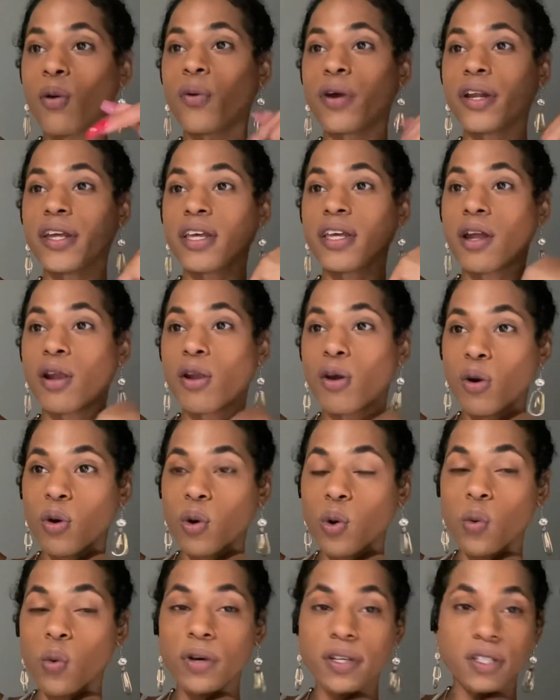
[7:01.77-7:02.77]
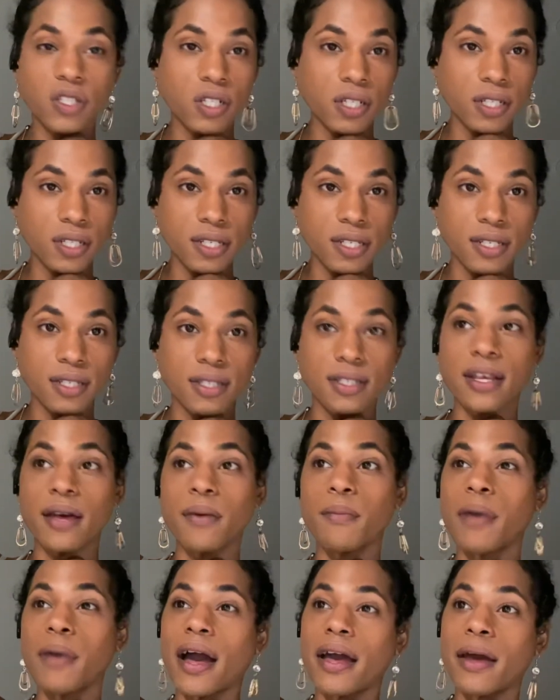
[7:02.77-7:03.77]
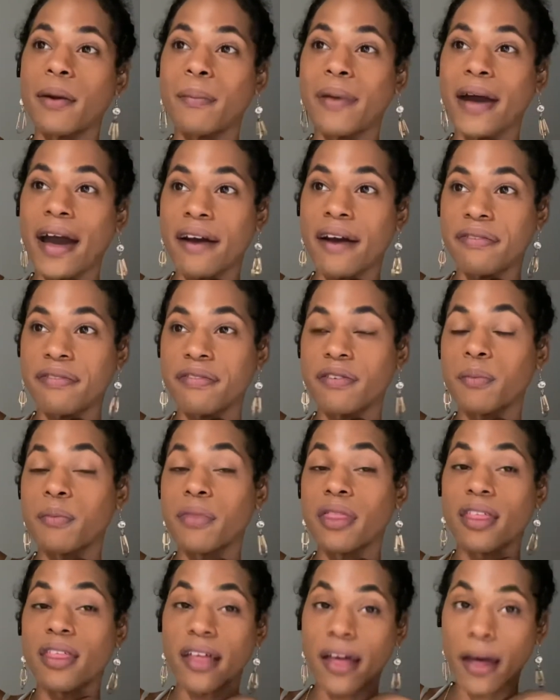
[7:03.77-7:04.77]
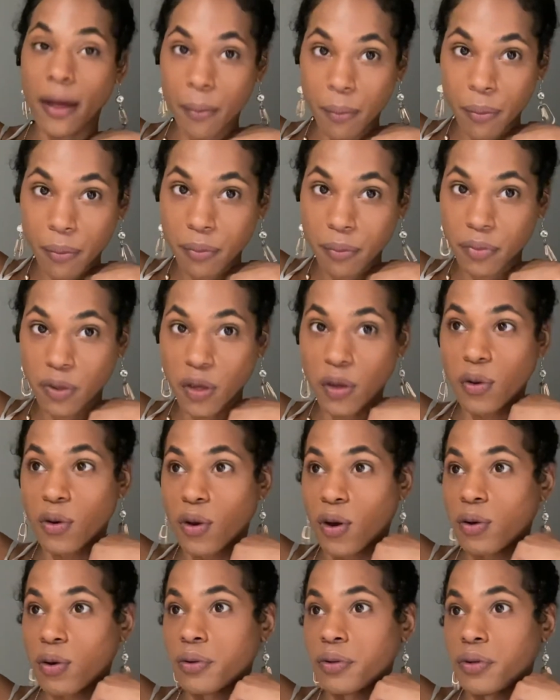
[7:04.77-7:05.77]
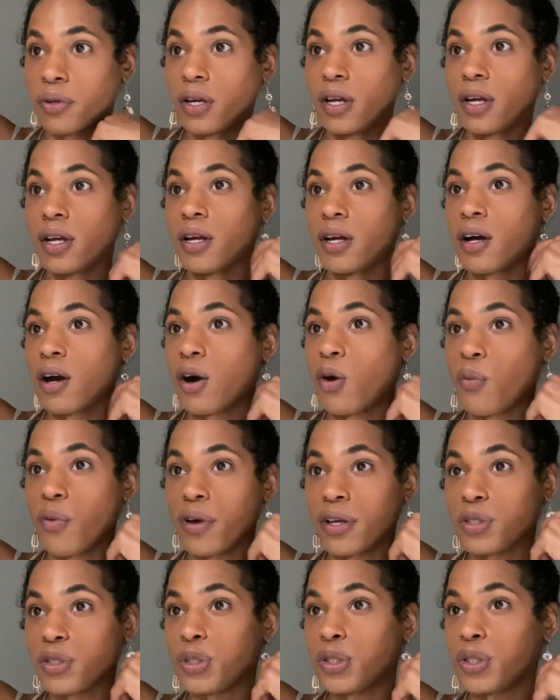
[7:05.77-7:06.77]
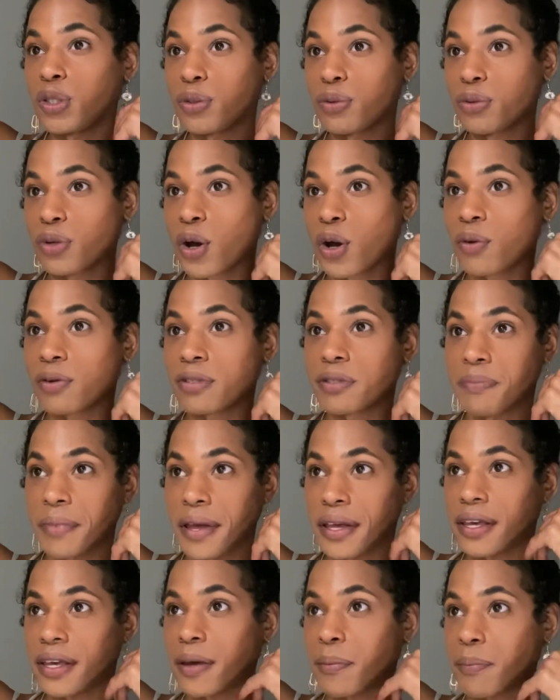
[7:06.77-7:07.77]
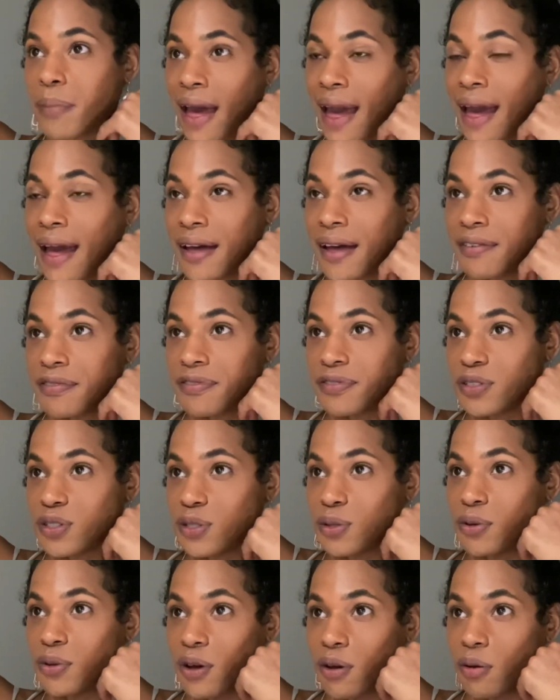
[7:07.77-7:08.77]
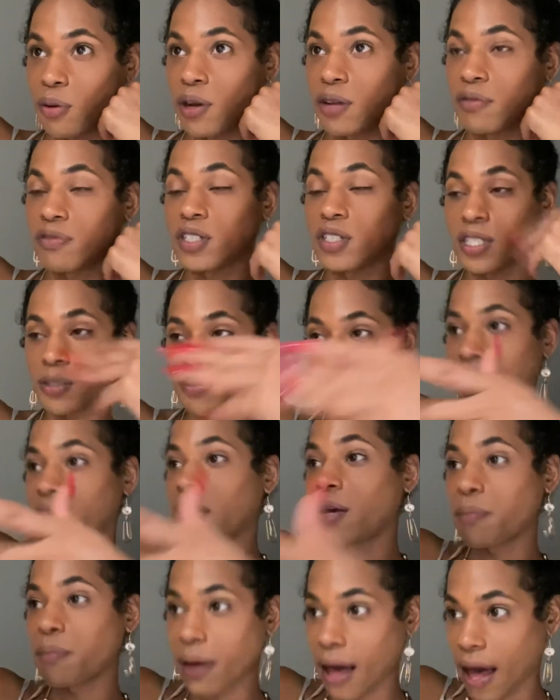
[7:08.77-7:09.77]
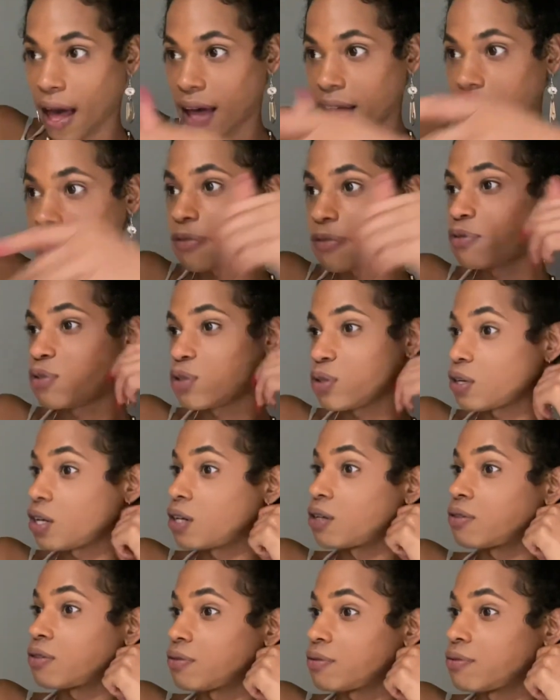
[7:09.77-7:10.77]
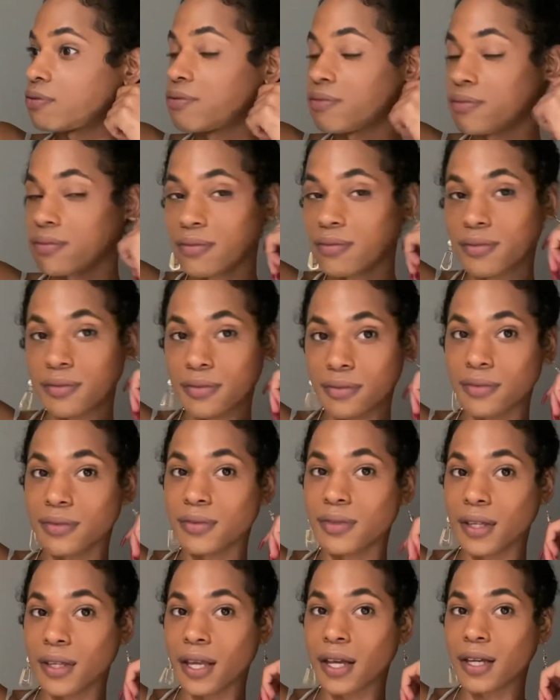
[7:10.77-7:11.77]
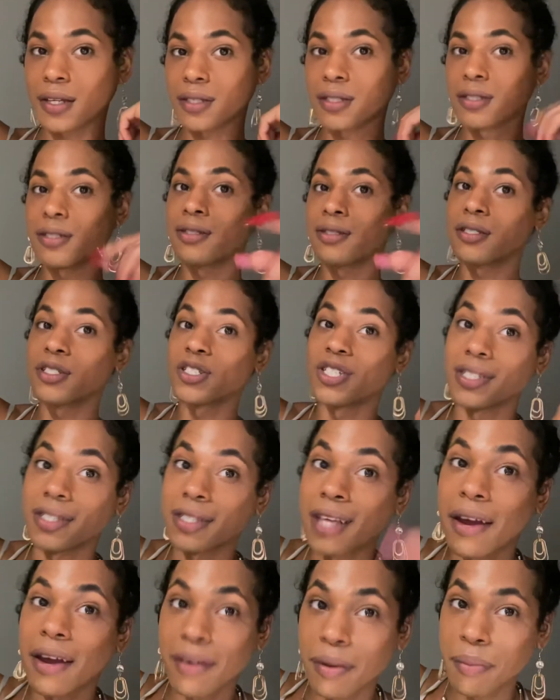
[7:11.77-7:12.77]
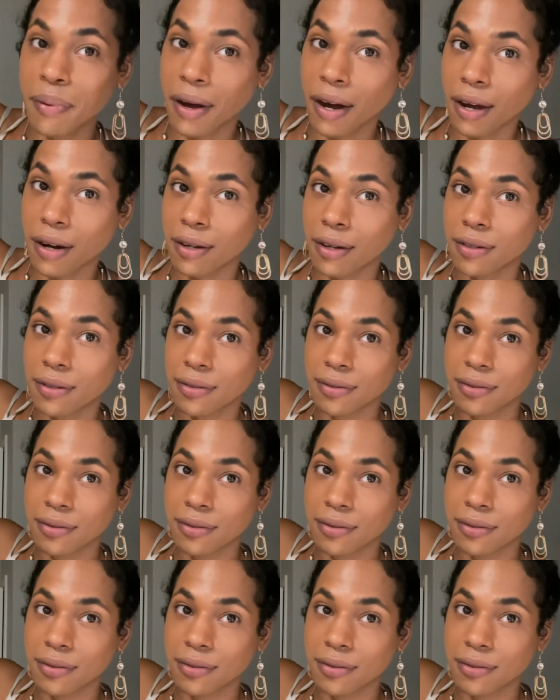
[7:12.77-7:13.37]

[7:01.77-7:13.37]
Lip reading: one of your local witches and buy a bath from them, you know, a witch you know is making baths, you know, and if she's making baths, you know, yes, she's Harry Potter.